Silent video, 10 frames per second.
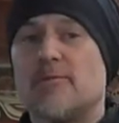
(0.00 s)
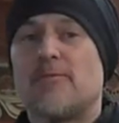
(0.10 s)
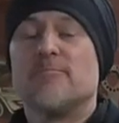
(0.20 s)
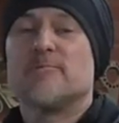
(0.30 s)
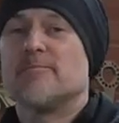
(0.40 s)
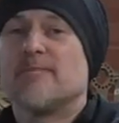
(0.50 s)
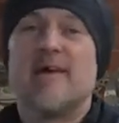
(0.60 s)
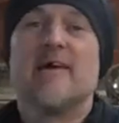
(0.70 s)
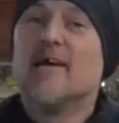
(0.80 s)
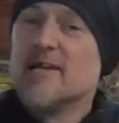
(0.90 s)
the thumbs up
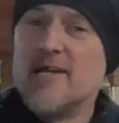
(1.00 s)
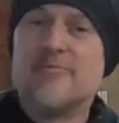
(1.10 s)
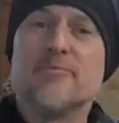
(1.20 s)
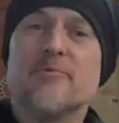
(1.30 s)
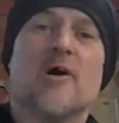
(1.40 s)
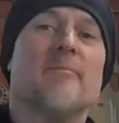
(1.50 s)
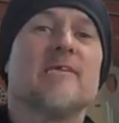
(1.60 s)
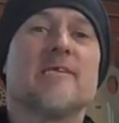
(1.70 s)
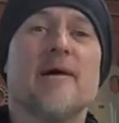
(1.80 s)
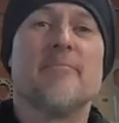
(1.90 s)
thing, leave some
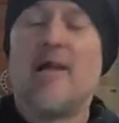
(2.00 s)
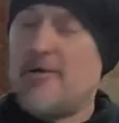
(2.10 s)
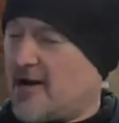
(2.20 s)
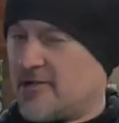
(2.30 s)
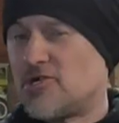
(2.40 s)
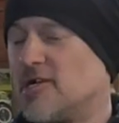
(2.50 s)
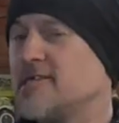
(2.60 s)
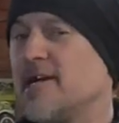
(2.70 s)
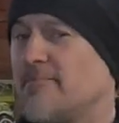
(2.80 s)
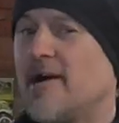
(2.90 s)
comments down below. I try to
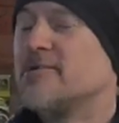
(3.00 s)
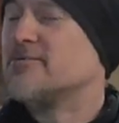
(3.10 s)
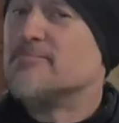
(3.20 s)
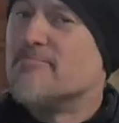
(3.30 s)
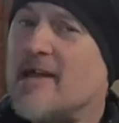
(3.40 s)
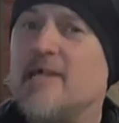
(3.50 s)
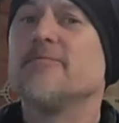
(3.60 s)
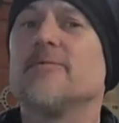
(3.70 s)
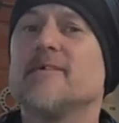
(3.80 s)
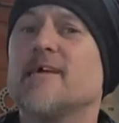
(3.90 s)
get back to as many of
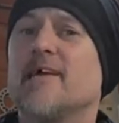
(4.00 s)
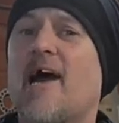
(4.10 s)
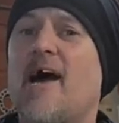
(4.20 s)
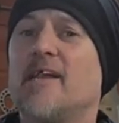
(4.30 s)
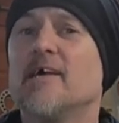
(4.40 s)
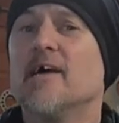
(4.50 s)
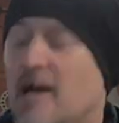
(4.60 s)
them as I can.